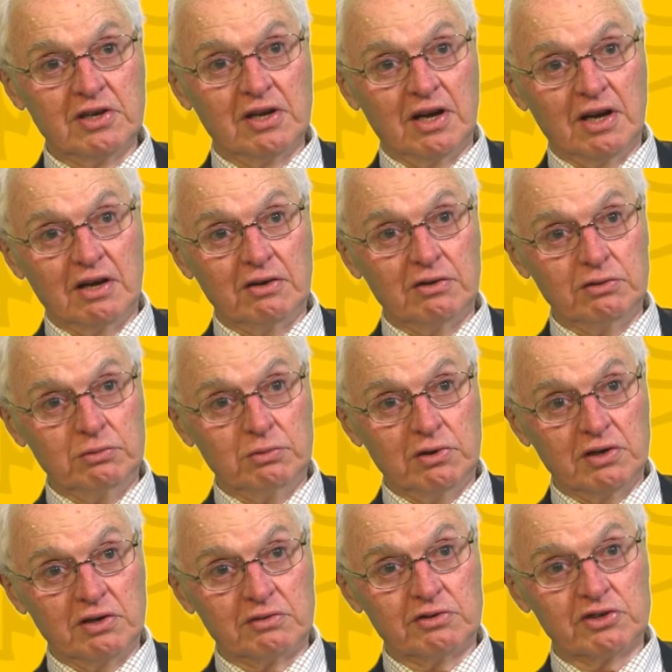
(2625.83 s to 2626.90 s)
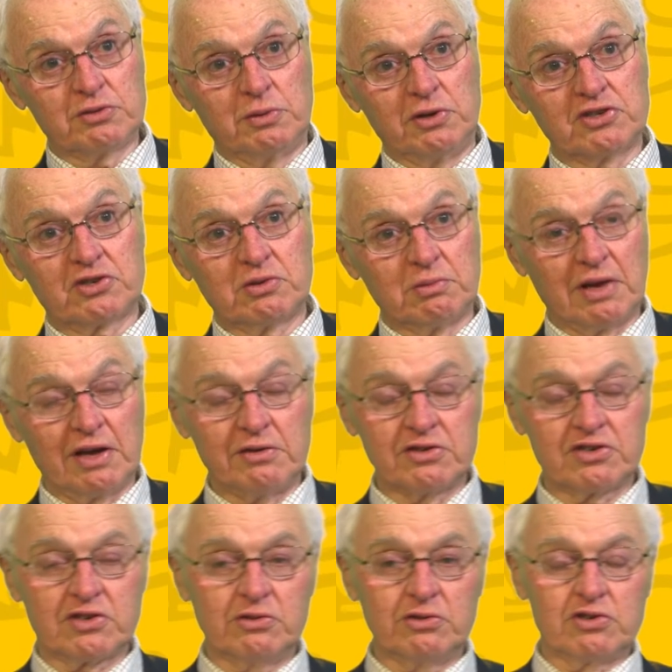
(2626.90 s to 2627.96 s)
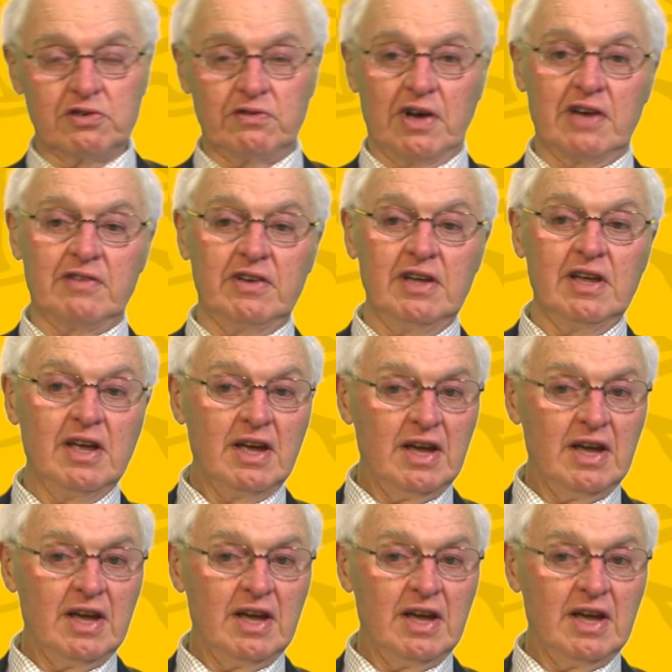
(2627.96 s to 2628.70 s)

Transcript: who were responsible. They were still surviving.